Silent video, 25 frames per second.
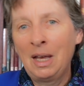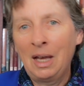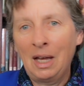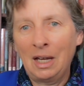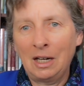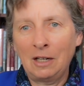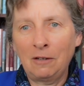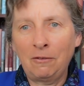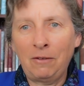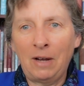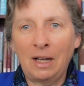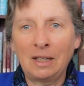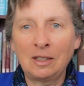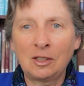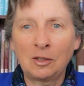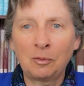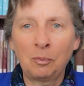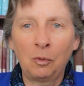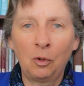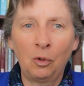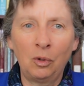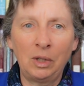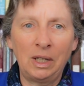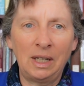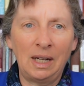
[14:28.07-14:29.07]
And in fact, this
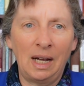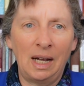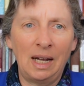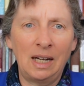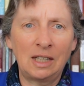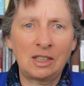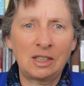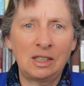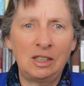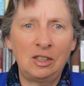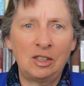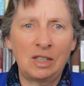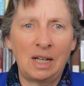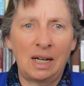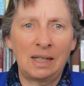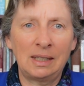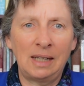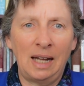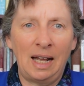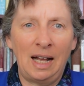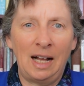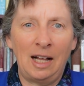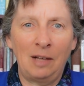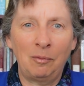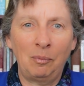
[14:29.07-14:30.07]
morning I actually dug
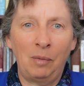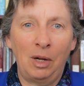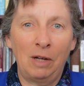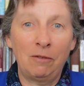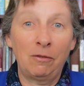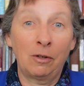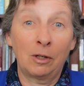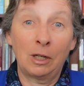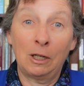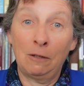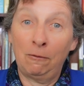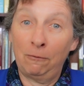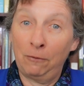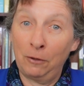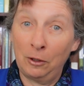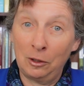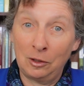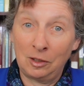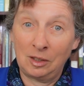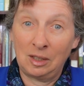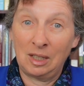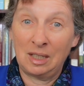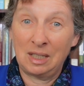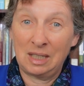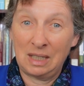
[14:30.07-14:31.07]
out my very
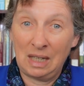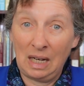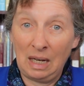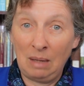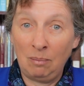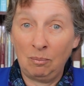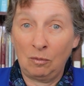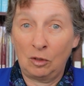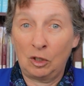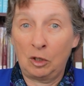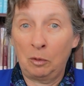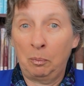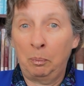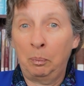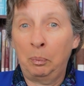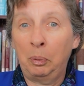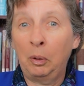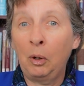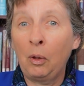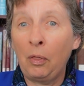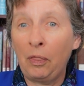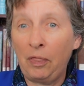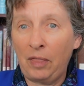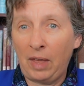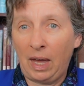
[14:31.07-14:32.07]
first attempt to
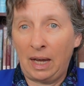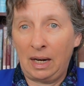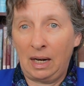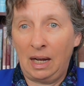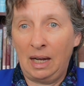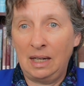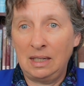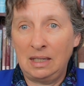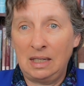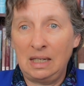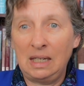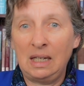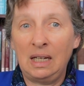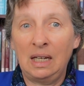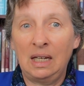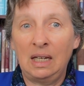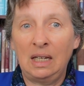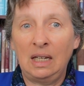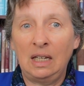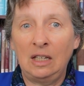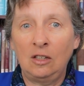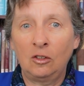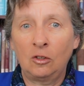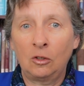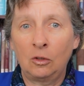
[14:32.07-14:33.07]
put that idea
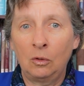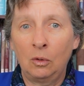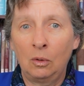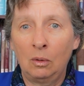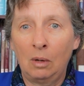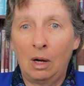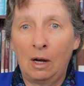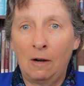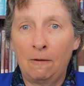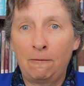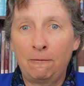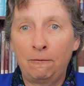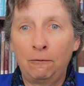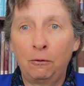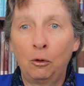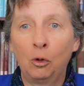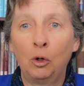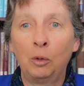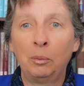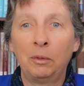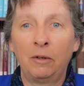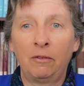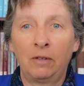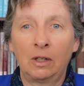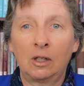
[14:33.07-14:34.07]
into a
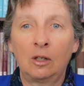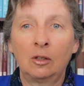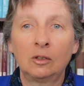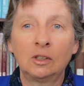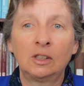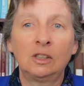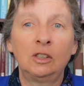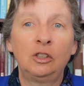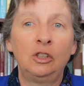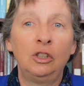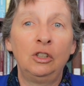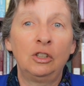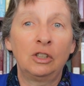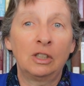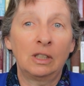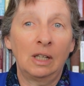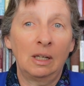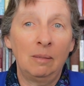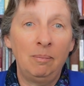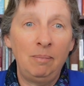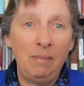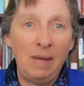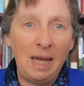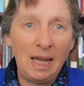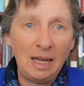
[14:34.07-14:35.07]
form of a constitutional
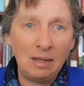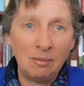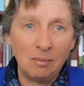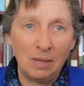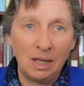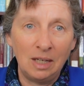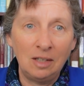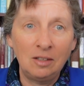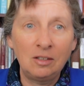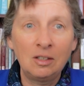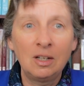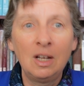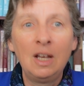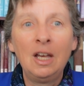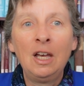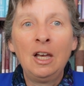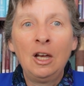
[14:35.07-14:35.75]
amendment,